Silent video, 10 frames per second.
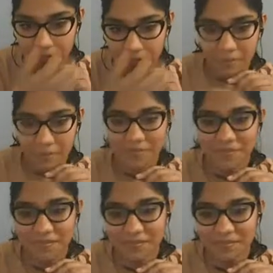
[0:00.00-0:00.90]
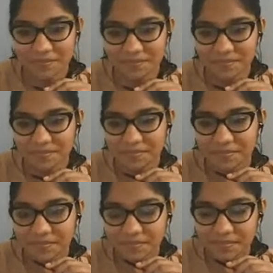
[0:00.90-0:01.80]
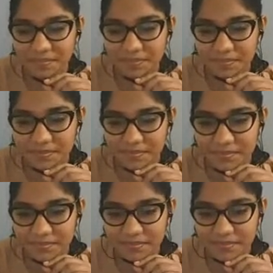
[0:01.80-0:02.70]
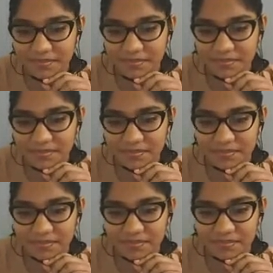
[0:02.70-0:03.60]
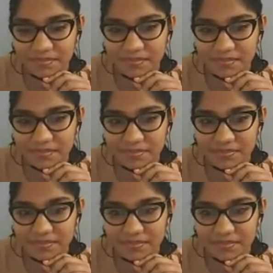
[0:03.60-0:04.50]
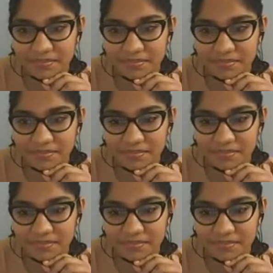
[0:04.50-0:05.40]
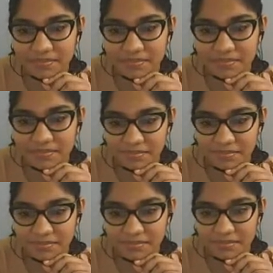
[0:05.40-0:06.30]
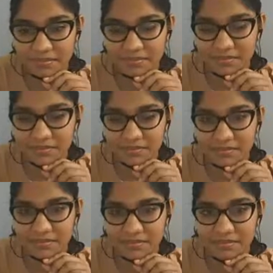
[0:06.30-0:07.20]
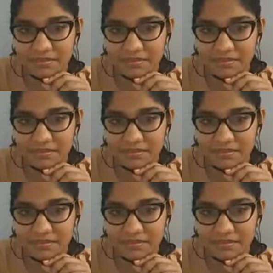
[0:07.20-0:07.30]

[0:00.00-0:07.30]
Nothing is said.